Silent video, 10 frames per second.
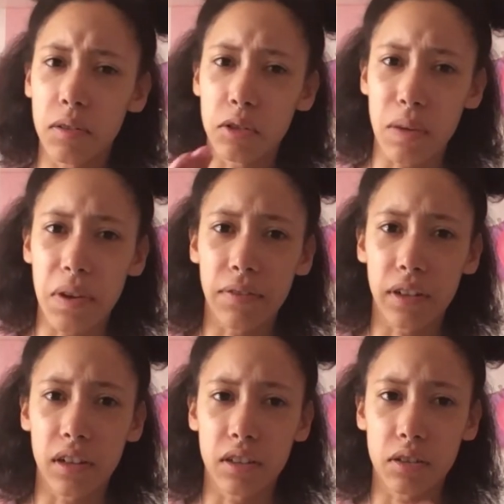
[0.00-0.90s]
treatment
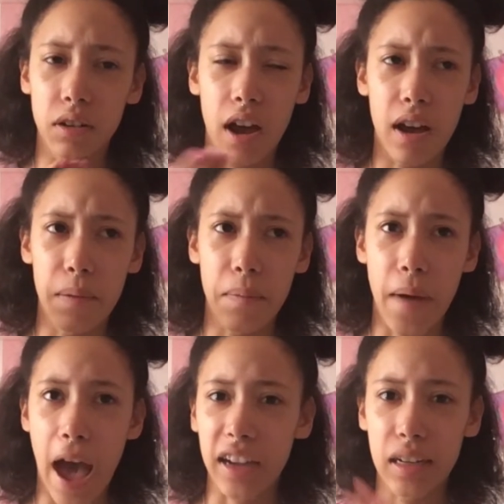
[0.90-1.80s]
for
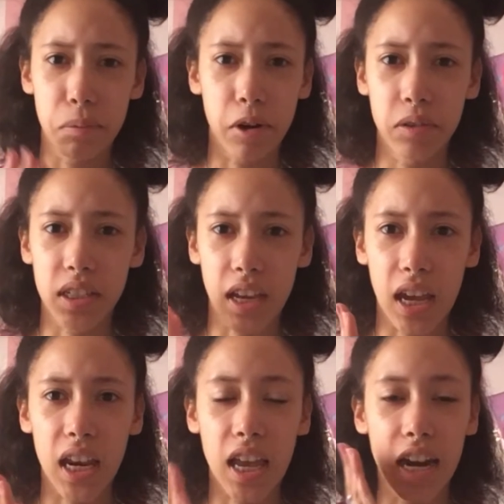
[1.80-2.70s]
acne prone
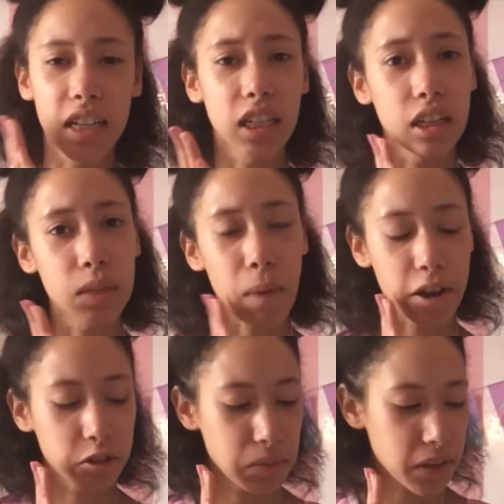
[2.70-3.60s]
skin, and it's a good
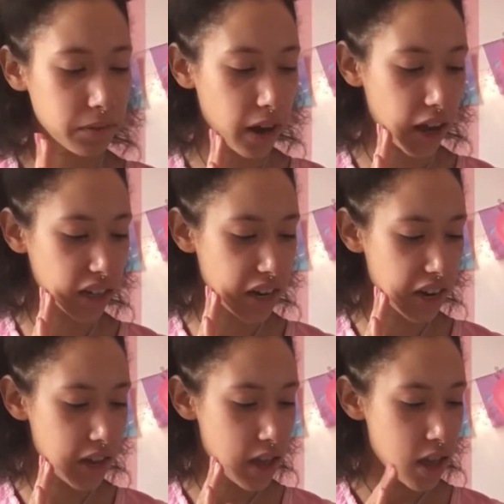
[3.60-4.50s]
spot treatment for
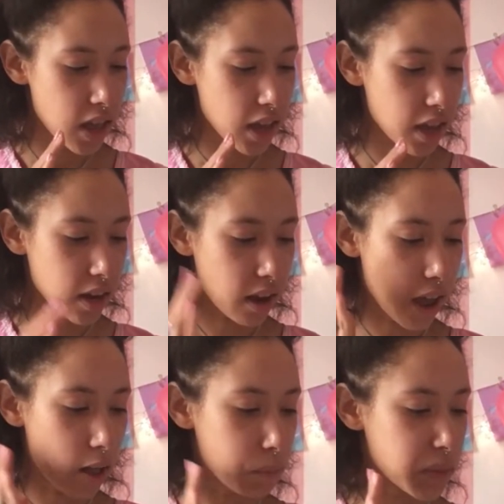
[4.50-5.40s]
acne. It
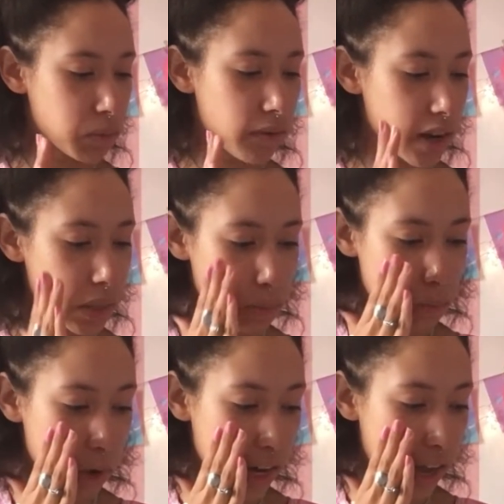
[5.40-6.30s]
helps prevent
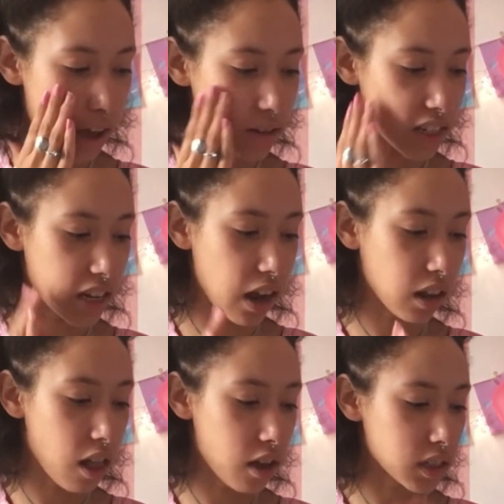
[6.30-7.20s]
breakouts, it
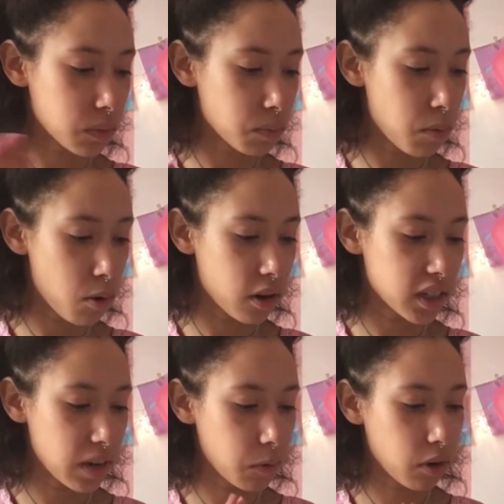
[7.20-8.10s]
unclogs
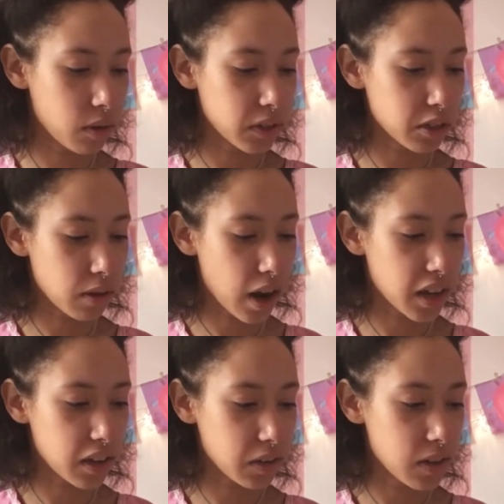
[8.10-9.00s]
pores, and it won't over dry
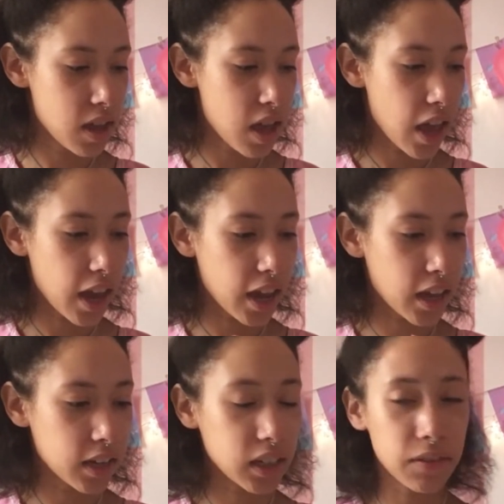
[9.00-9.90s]
you.
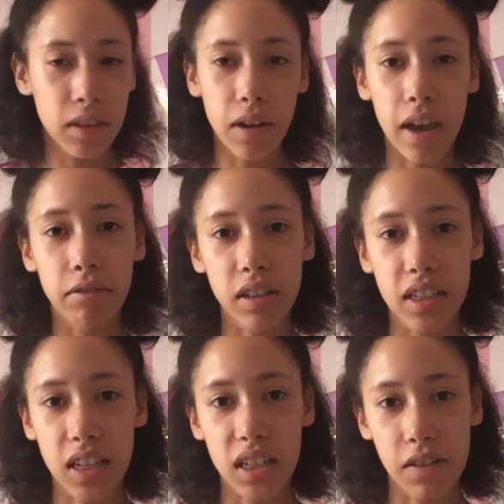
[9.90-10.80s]
And even though I have
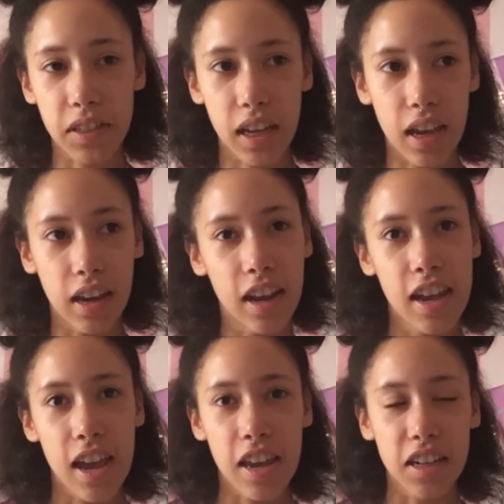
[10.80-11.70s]
really sensitive skin
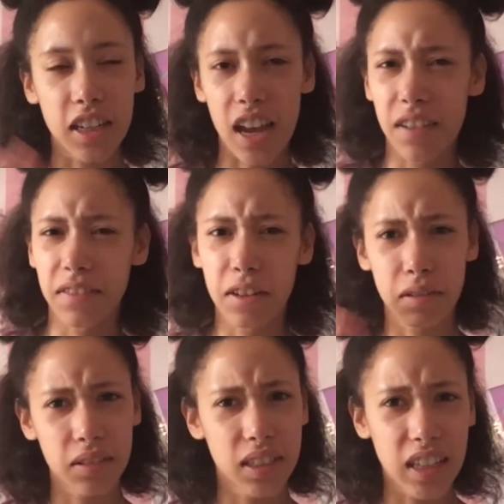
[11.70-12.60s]
and it's kind of
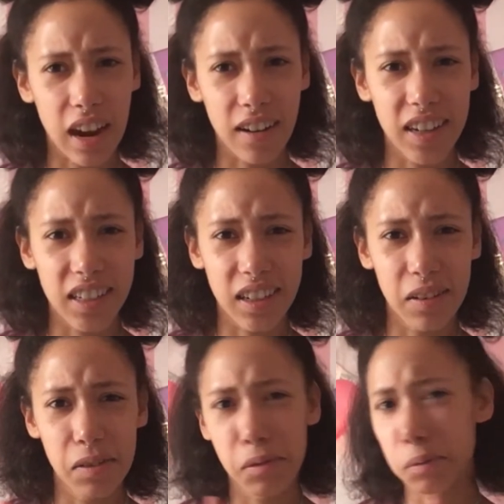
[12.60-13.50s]
scary to
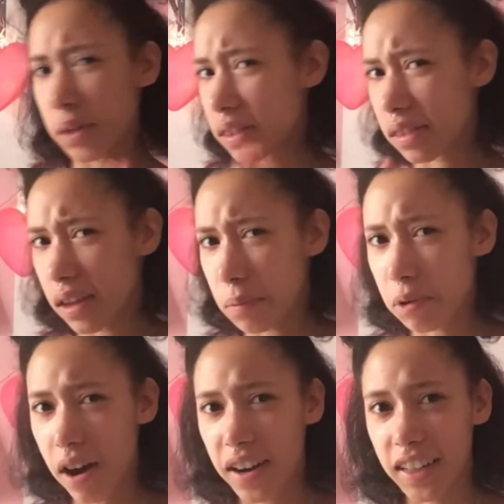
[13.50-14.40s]
go with a
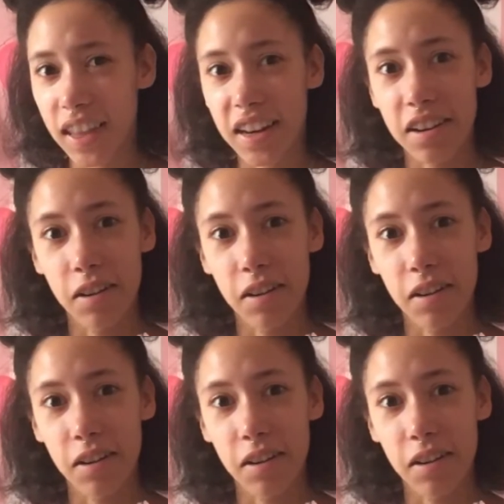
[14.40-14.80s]
product that,